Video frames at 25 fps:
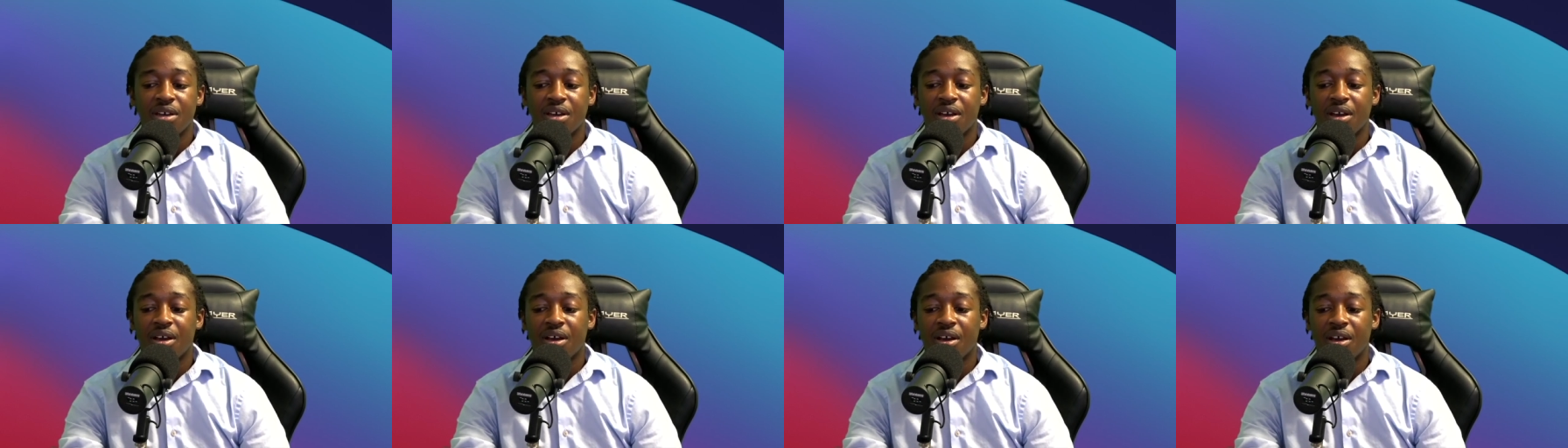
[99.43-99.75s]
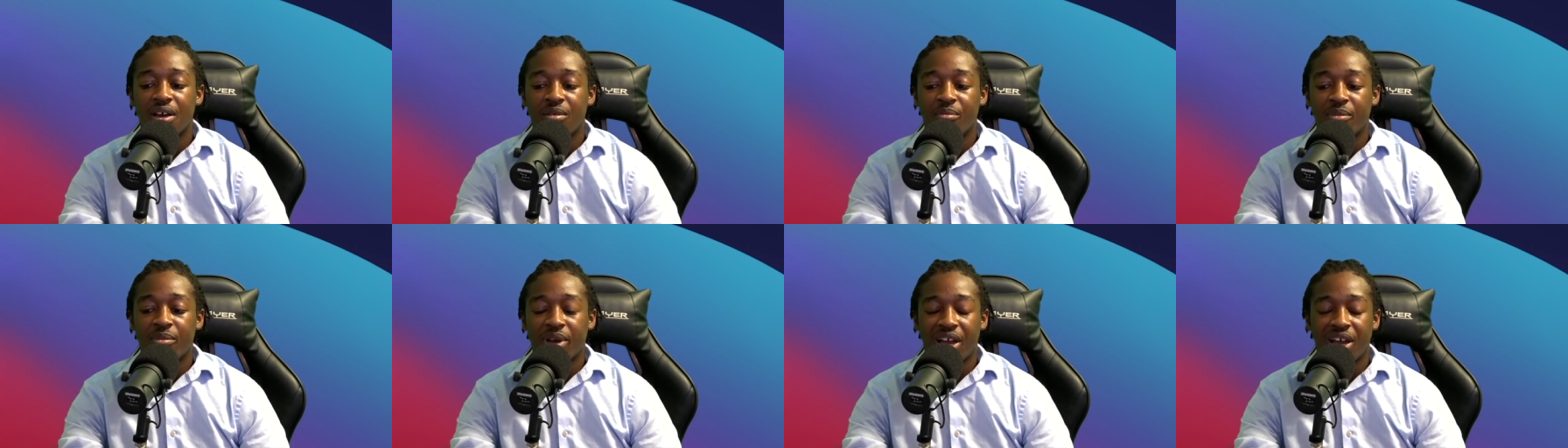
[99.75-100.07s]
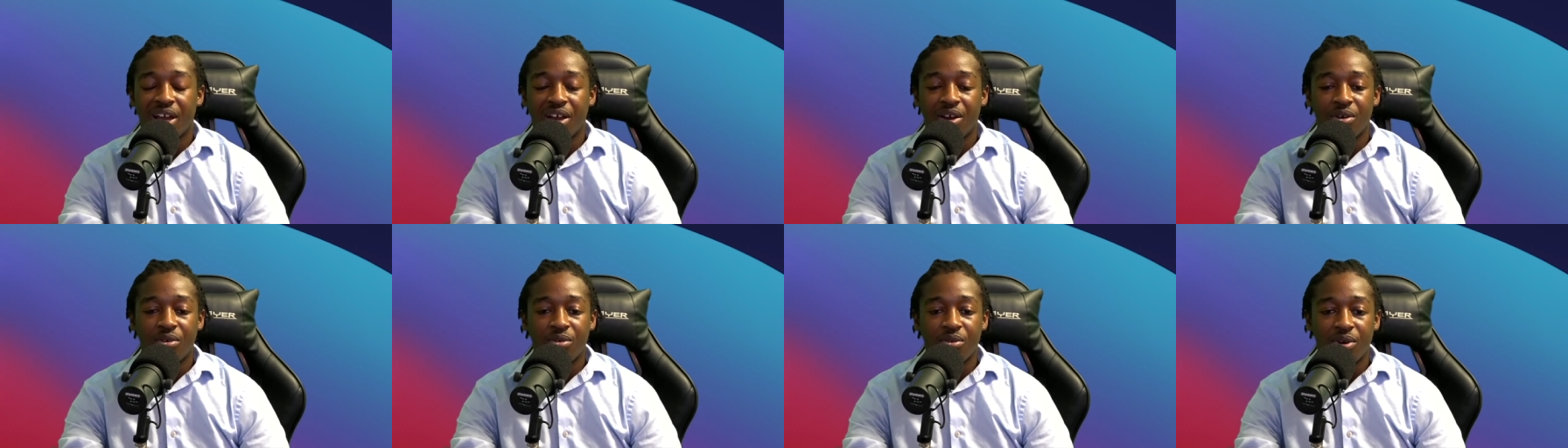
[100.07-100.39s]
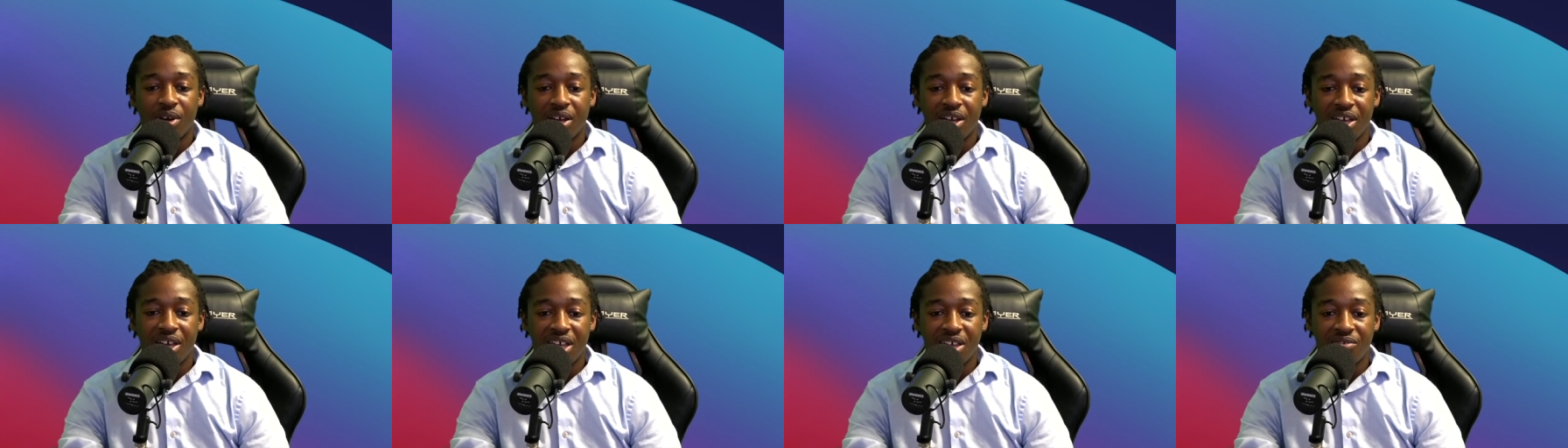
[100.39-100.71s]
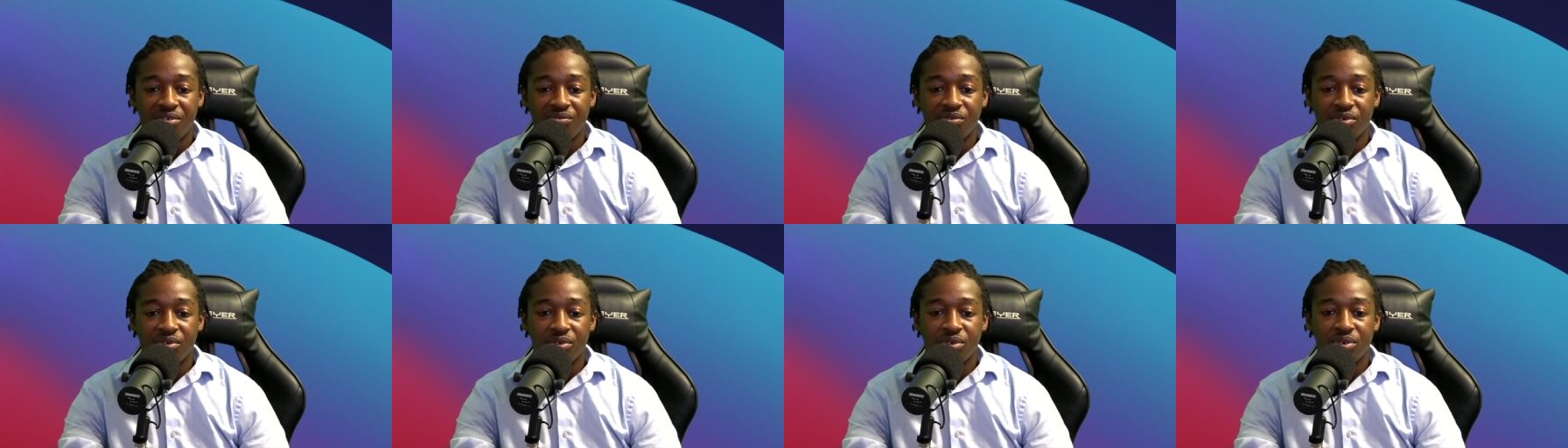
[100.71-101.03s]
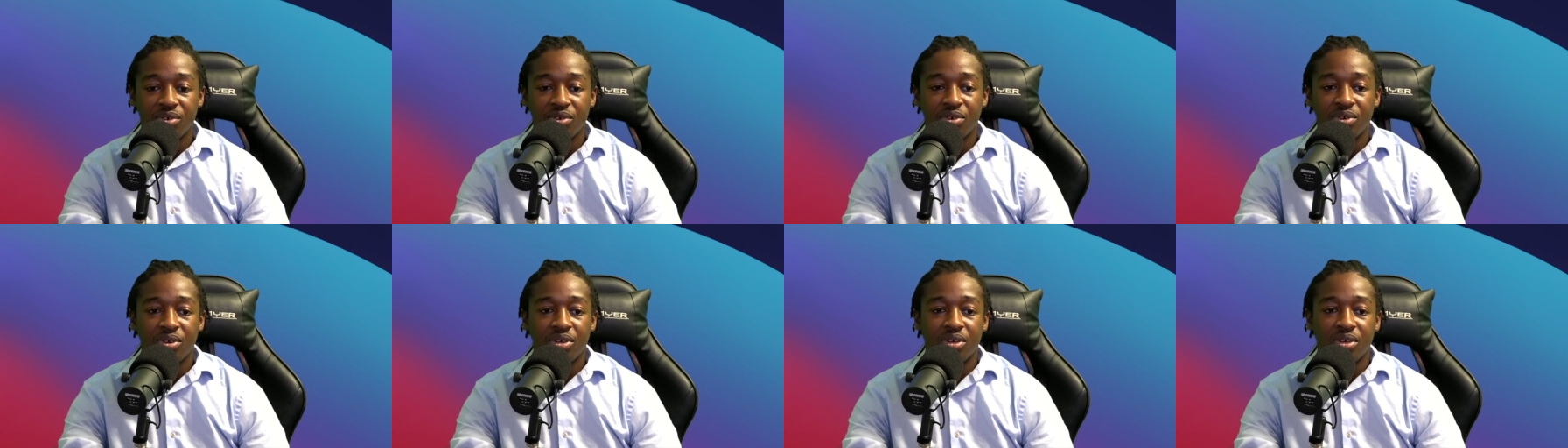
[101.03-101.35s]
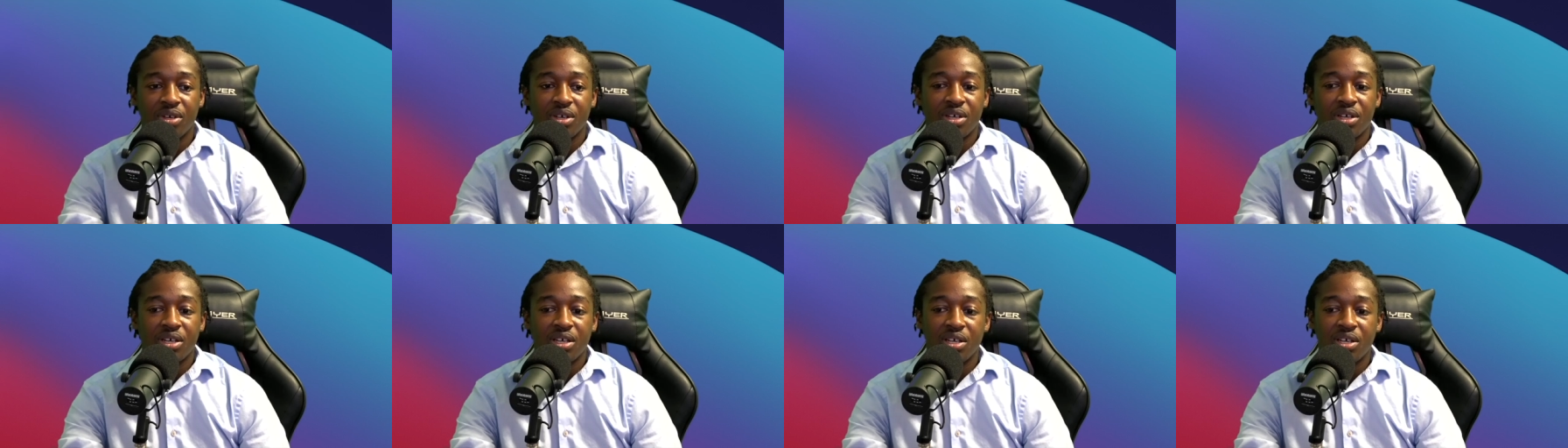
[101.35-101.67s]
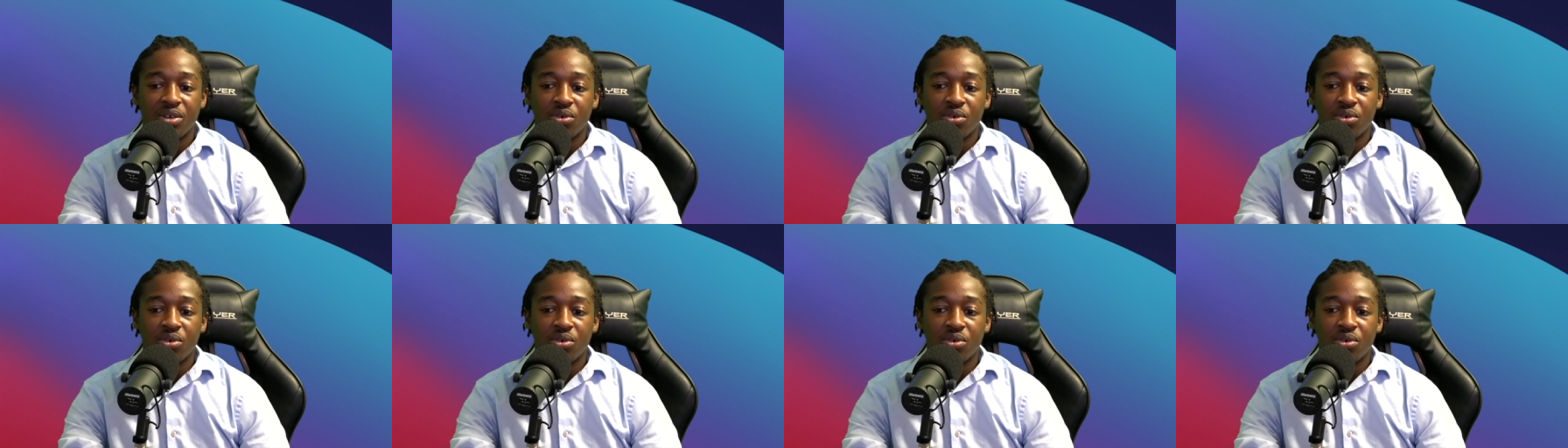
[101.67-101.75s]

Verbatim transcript: Um, however, in